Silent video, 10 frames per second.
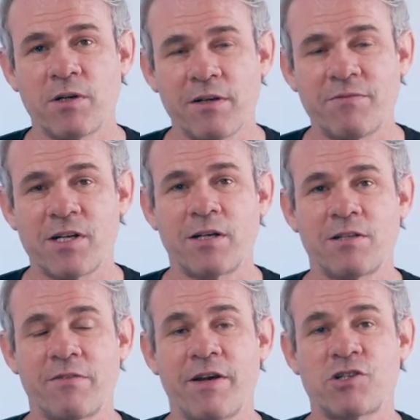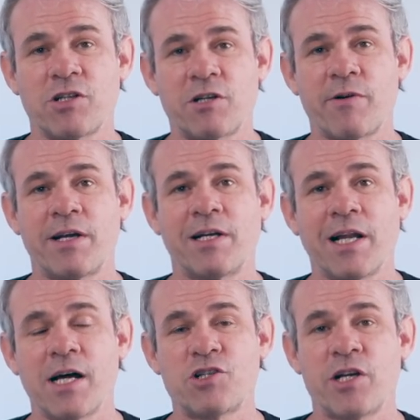what they've done is they've actually created
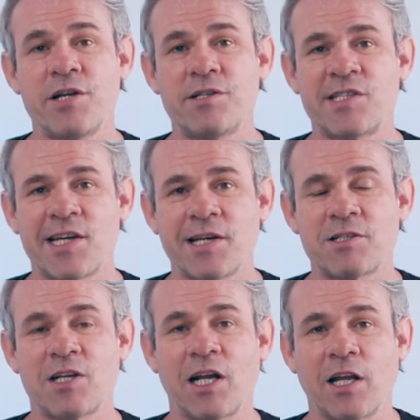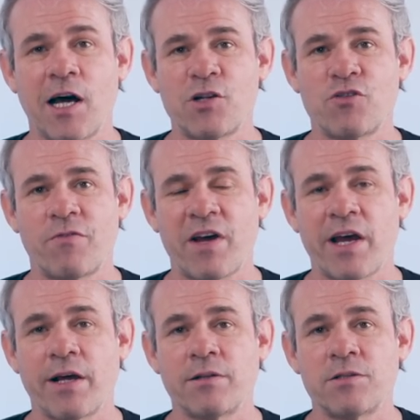larger heat sinks, larger
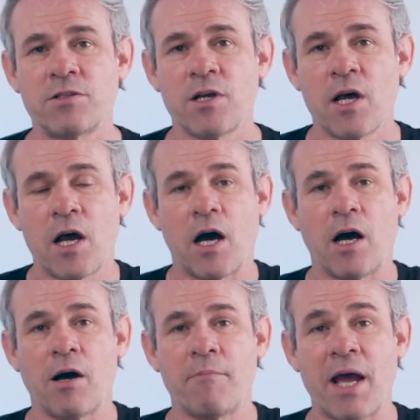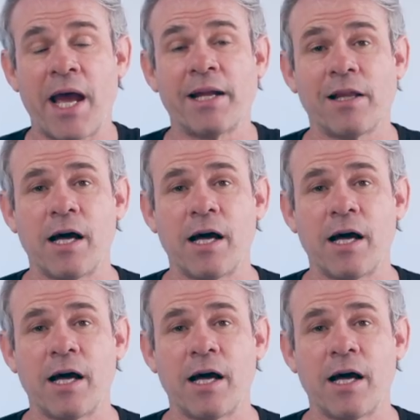fans, um, and